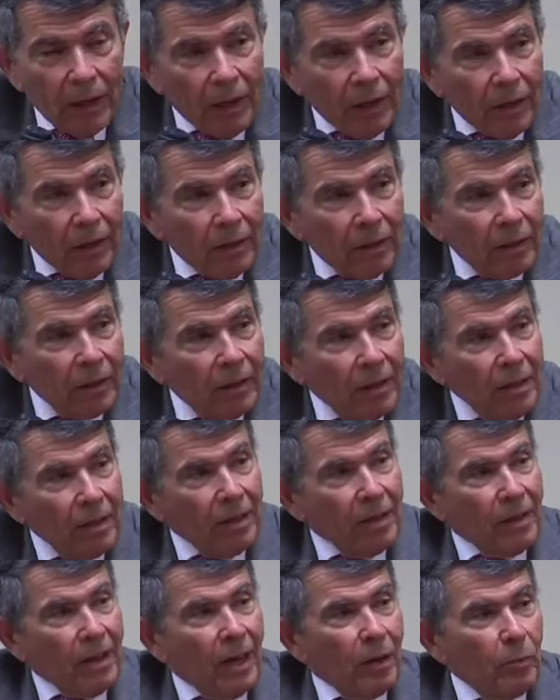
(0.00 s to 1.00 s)

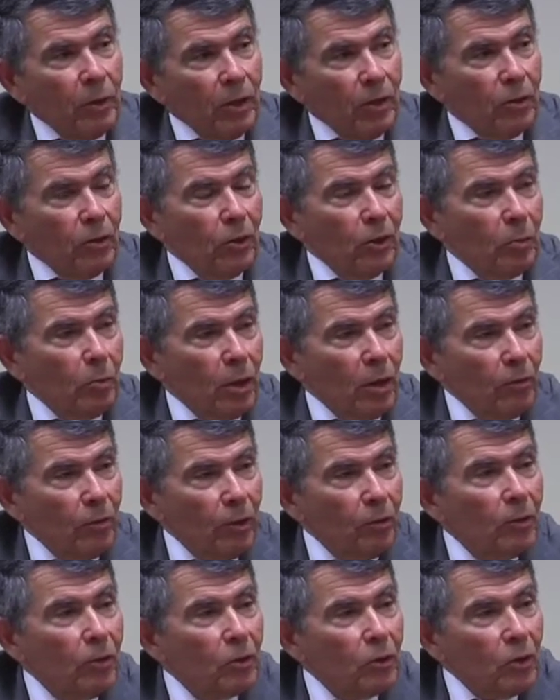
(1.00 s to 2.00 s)
I'm not a Turk, but I've
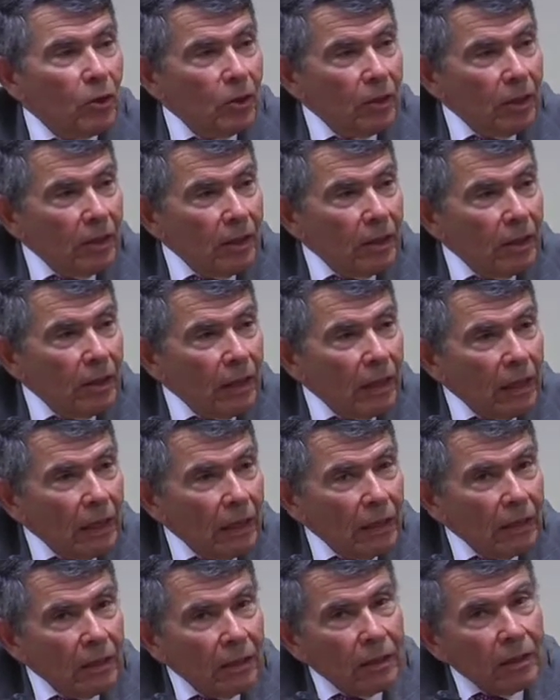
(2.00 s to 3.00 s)
lived in Turkey,
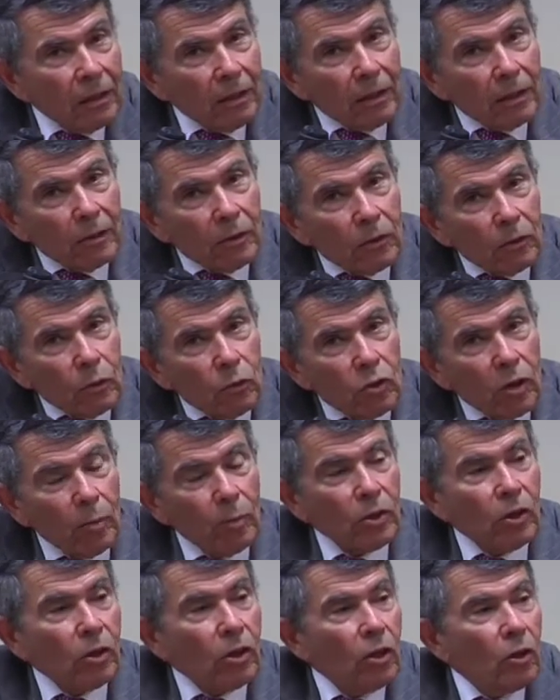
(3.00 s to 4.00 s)
and 2
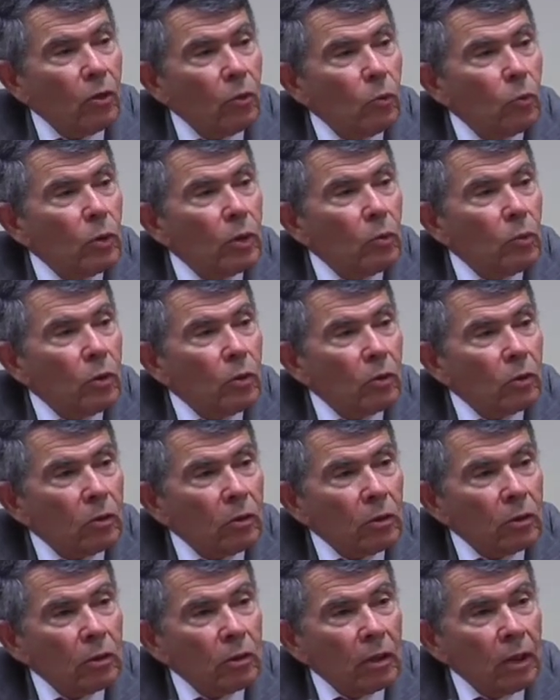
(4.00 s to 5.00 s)
summers ago we were in
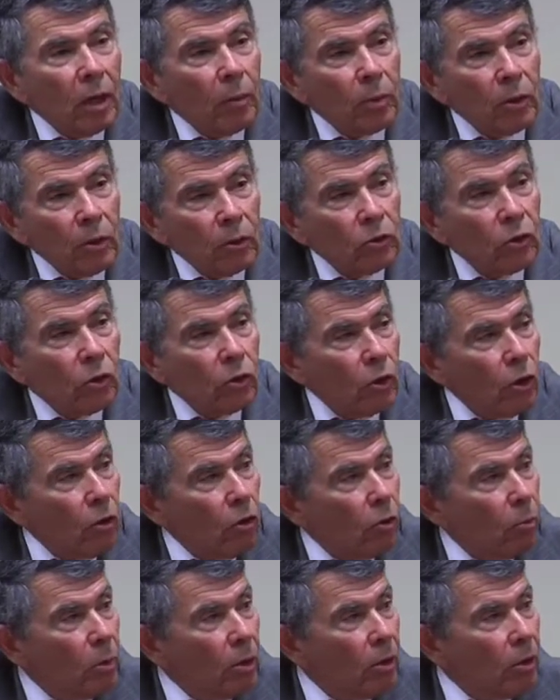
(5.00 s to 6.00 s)
Cappadocia in
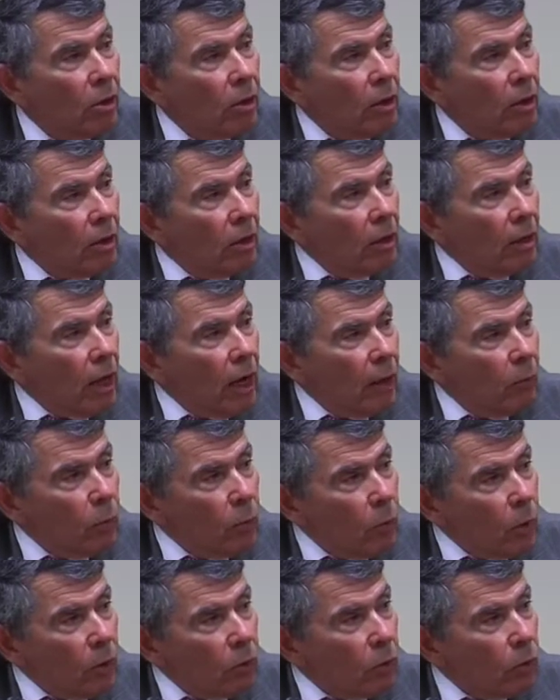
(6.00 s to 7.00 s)
Göreme, and we
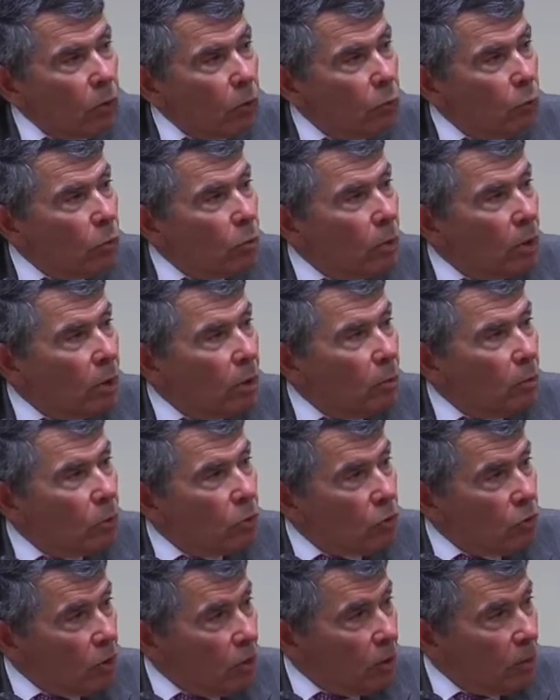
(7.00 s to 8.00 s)
went to the Rumi
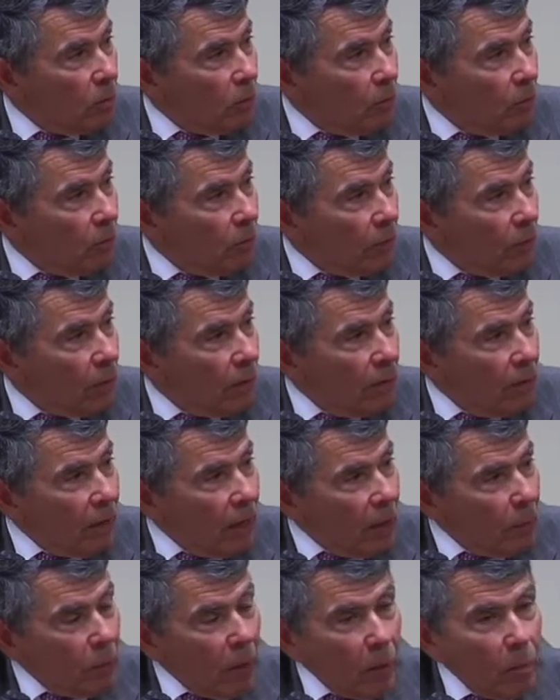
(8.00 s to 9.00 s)
Museum.
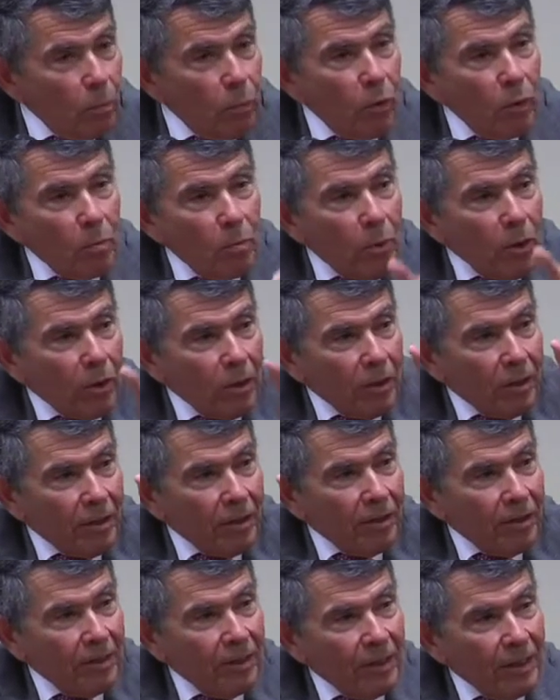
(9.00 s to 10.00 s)
And my bookmark
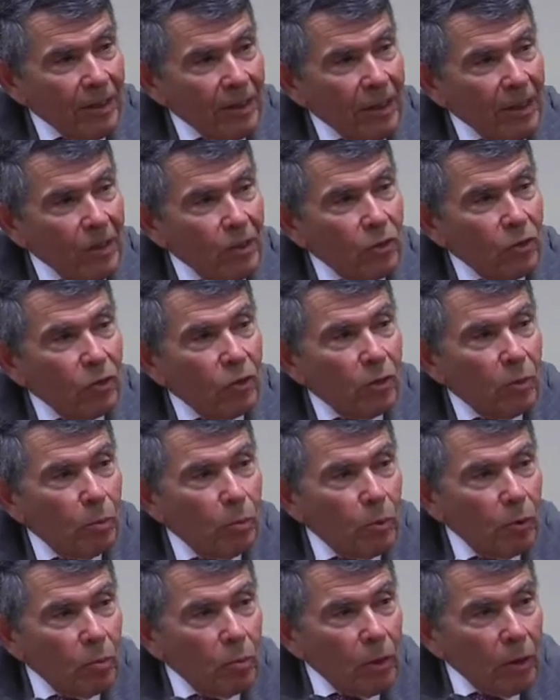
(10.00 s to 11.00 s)
is the
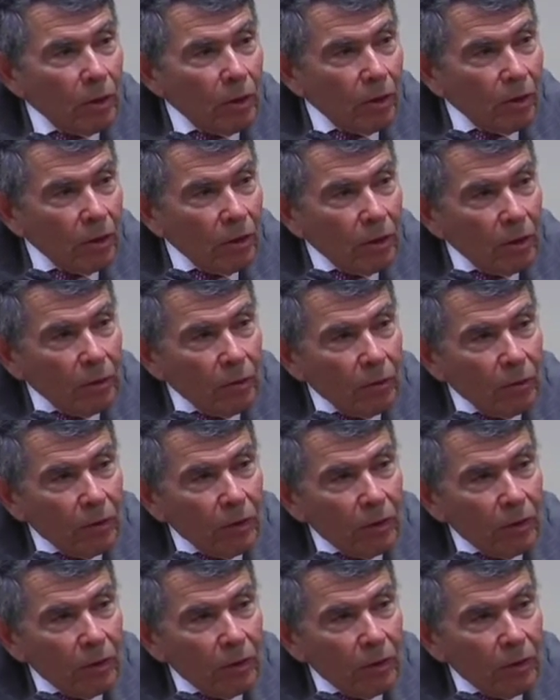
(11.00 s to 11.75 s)
bookmark of